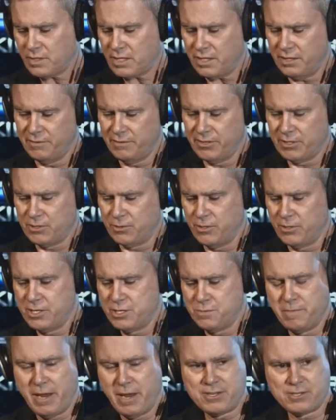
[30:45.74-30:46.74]
The
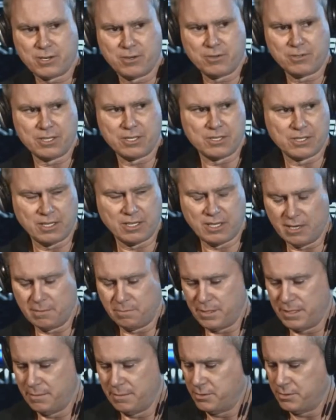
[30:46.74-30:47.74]
Victorians massacred these Indian
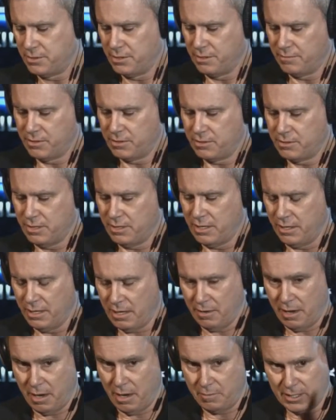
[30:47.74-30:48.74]
people,
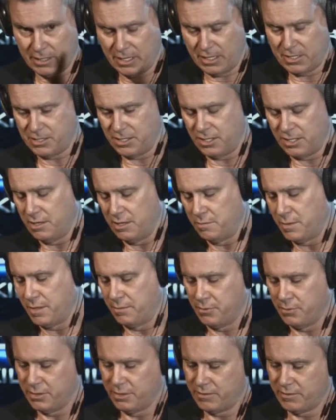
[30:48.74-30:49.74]
and East Indian
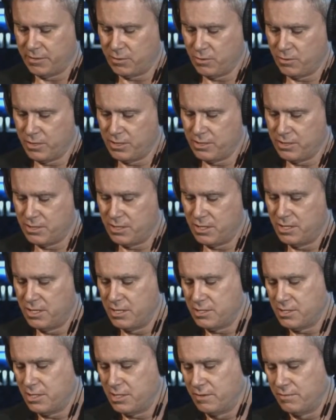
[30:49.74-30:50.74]
people, and the Victorians did
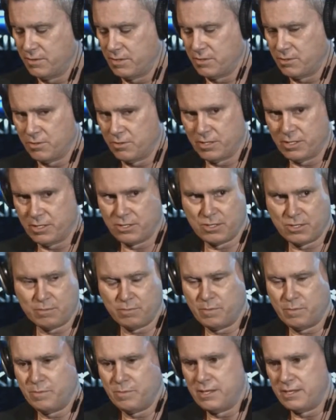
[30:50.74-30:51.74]
this, and the Victorians
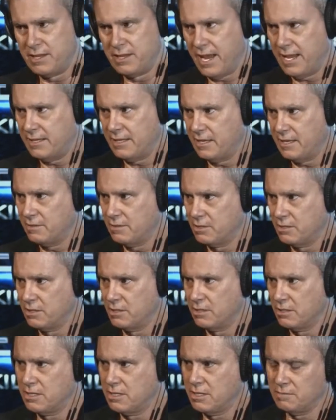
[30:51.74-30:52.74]
did that, and
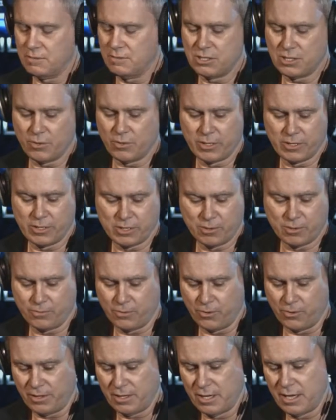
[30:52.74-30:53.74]
so on and so
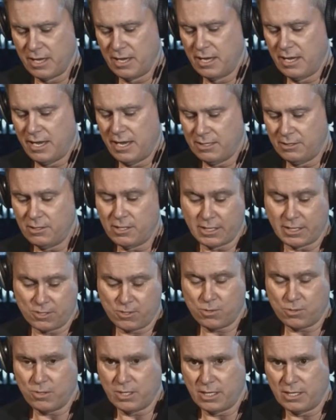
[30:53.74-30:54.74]
forth. And look, it's
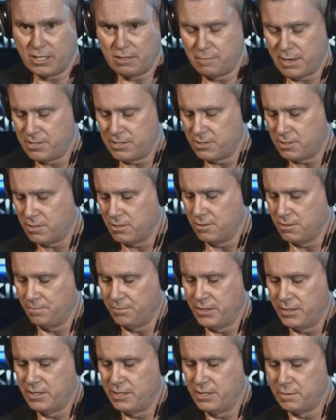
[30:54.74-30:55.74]
true they did massacre
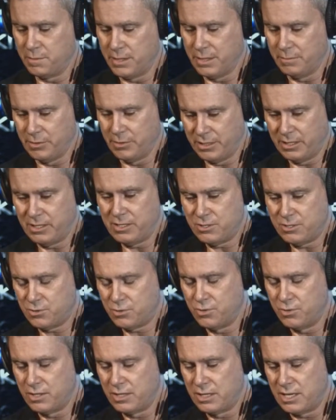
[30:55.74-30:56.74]
Indian people, and it is
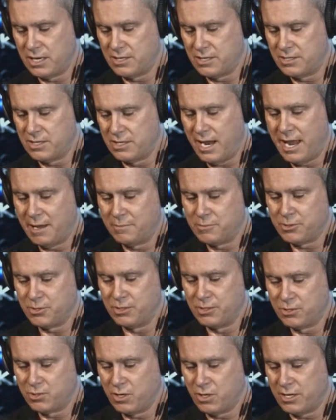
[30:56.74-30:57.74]
true that that is an absolute
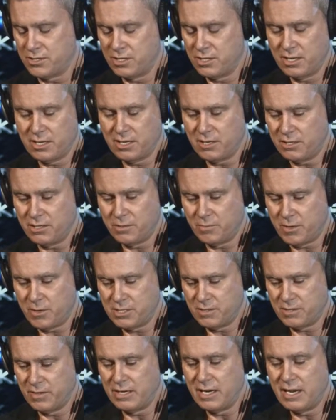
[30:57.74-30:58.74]
atrocity, and all the
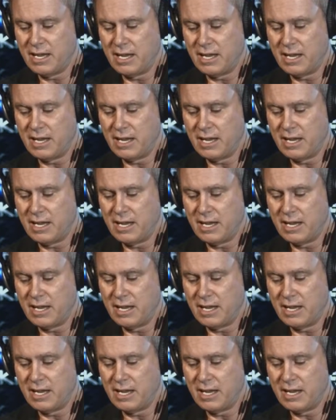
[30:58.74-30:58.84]
rest of it.